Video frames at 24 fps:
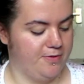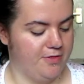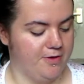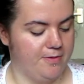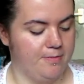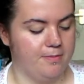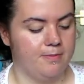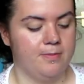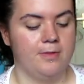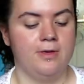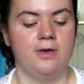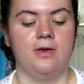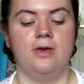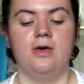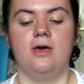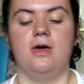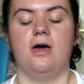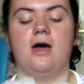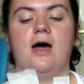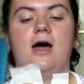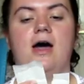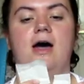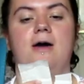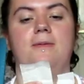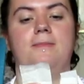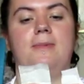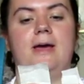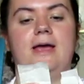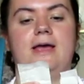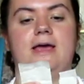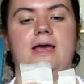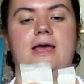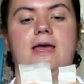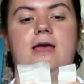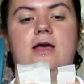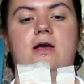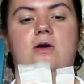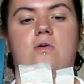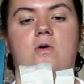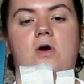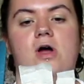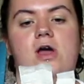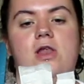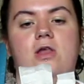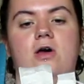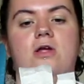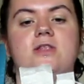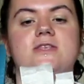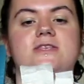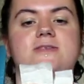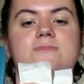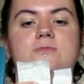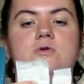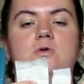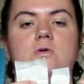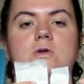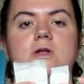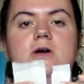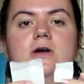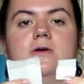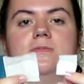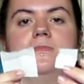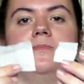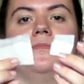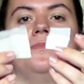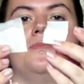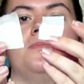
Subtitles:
them and make it quite a lot smaller,